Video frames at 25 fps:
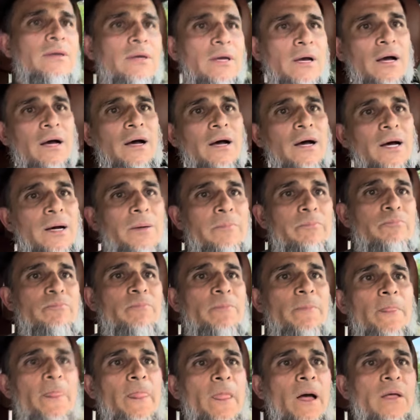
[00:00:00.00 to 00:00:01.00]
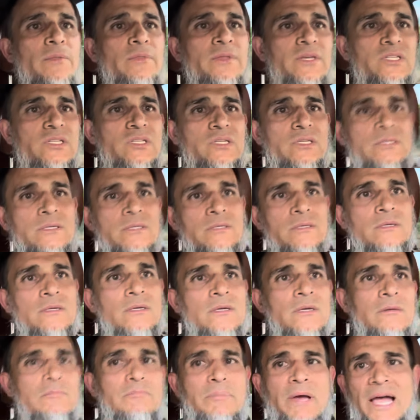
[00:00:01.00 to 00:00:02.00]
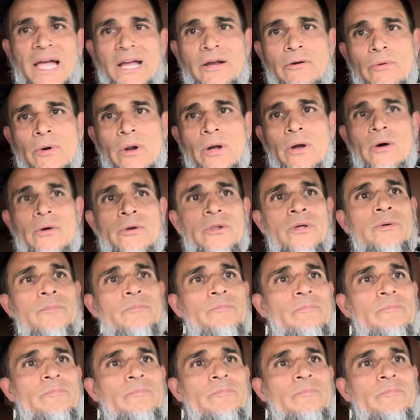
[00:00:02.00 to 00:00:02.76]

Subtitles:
on this back road,